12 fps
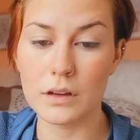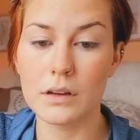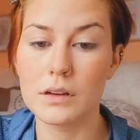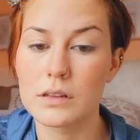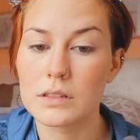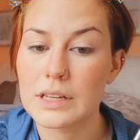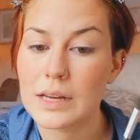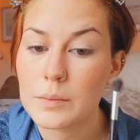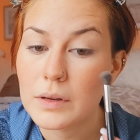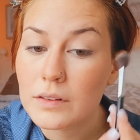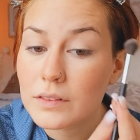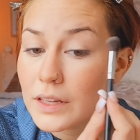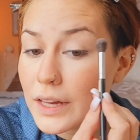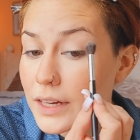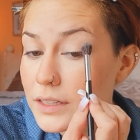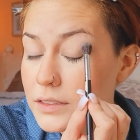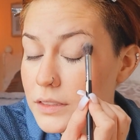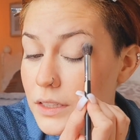Tap out the
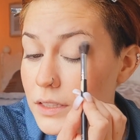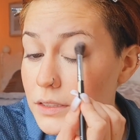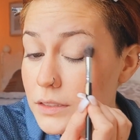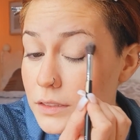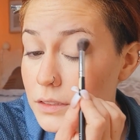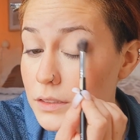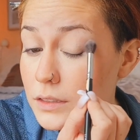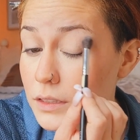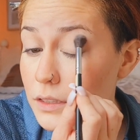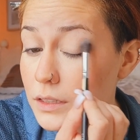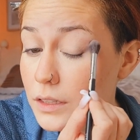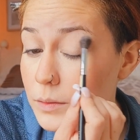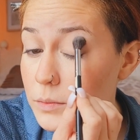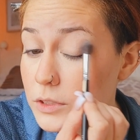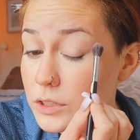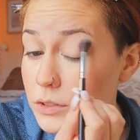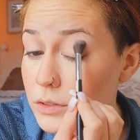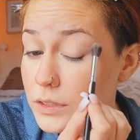excess, and I'm just
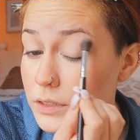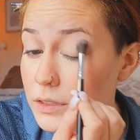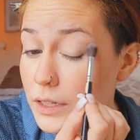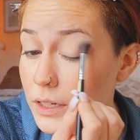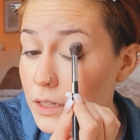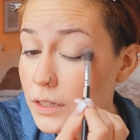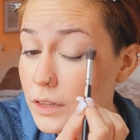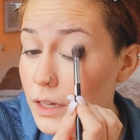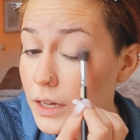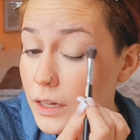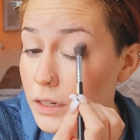going to take that